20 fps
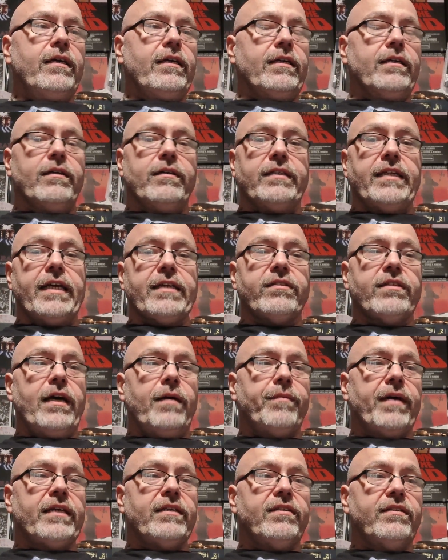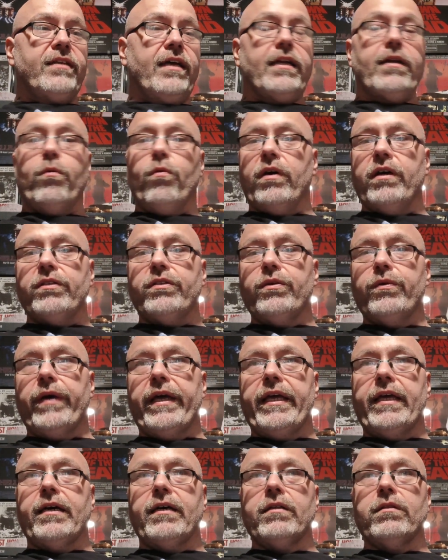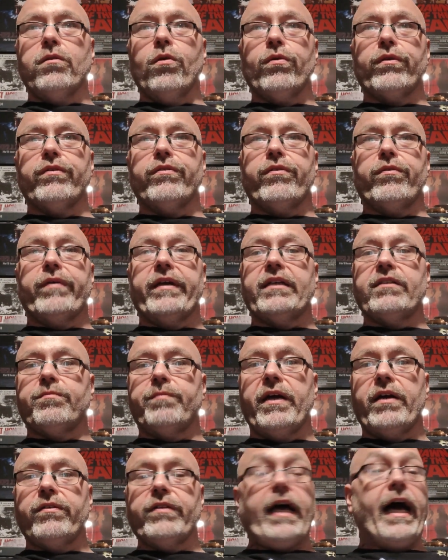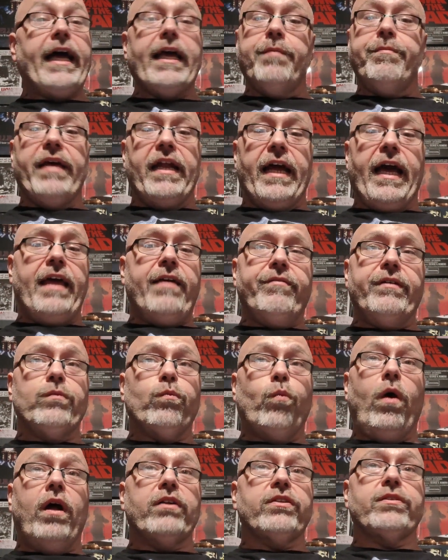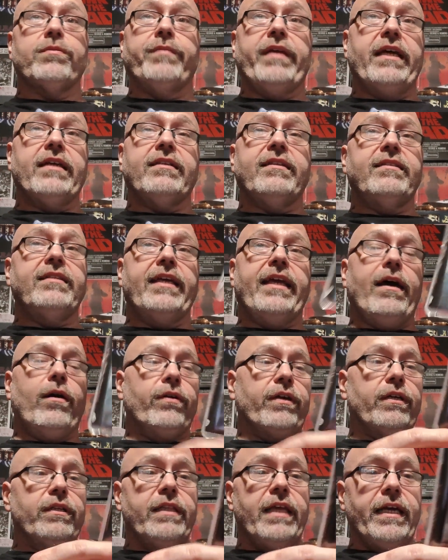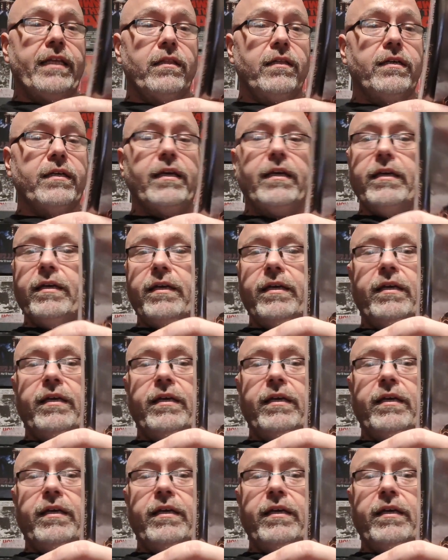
You know, next time I decide I want to do a uh, Lord of the Rings marathon, I admit I haven't watched them yet to see how good they look,